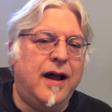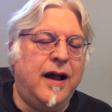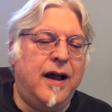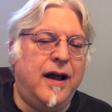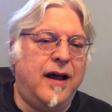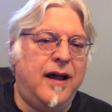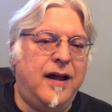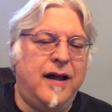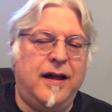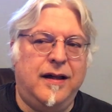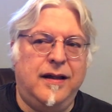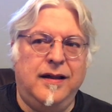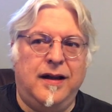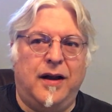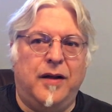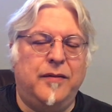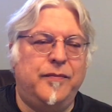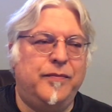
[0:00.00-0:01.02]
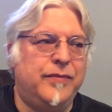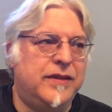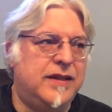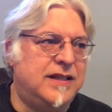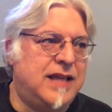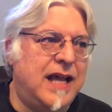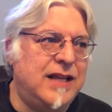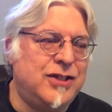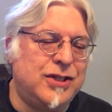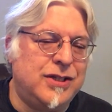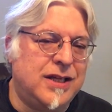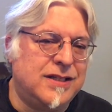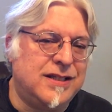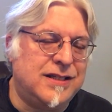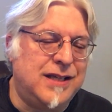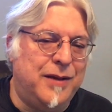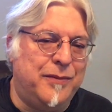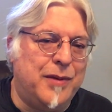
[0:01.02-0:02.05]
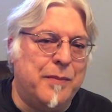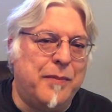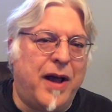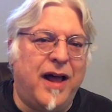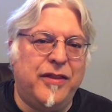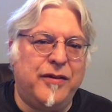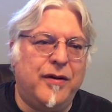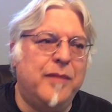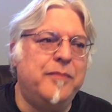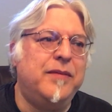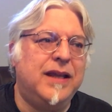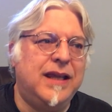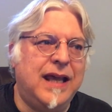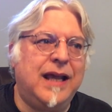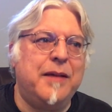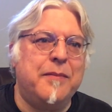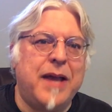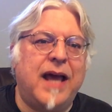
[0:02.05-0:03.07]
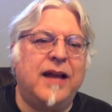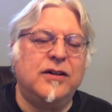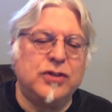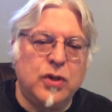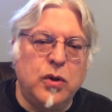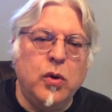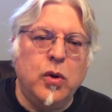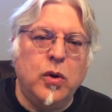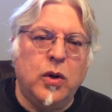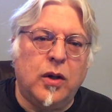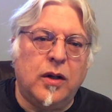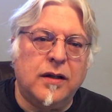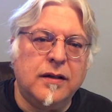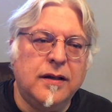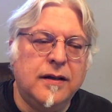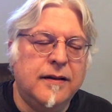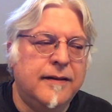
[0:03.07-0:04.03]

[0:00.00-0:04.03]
Uh, uh you know, detention doesn't seem to bother him. Kick him out of school.